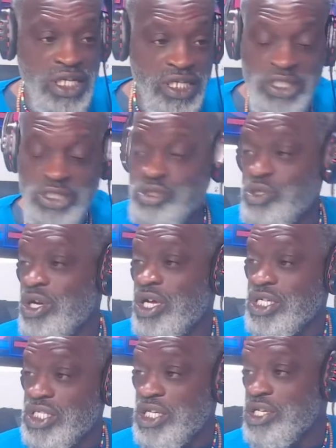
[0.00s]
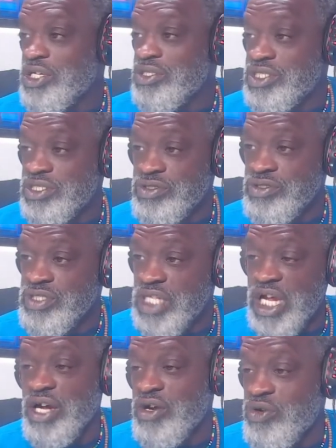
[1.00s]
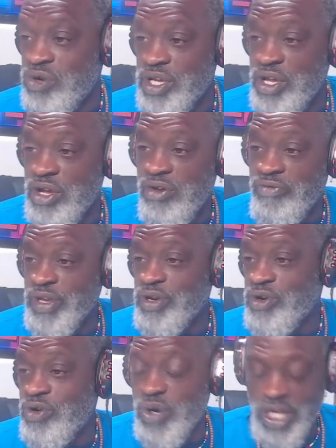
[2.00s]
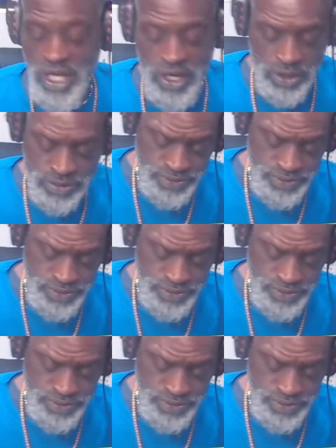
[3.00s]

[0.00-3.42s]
the drug deal to Don Corleone, Vito Corleone.